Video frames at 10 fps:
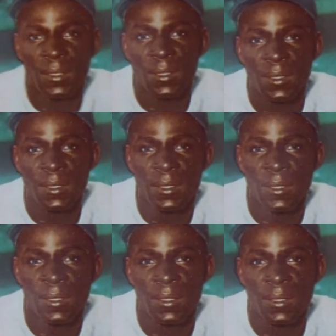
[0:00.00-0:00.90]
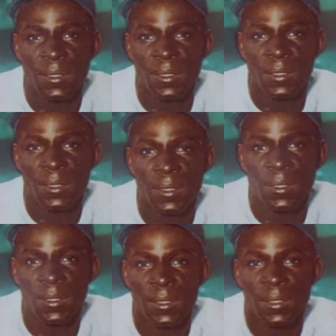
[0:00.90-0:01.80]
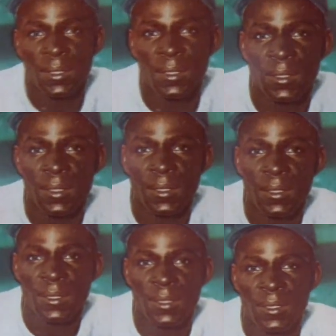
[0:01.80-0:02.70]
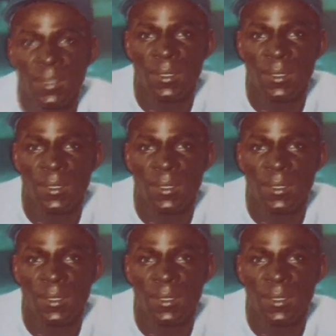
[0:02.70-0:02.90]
that one will get sent off, and again, I think PSA 4 or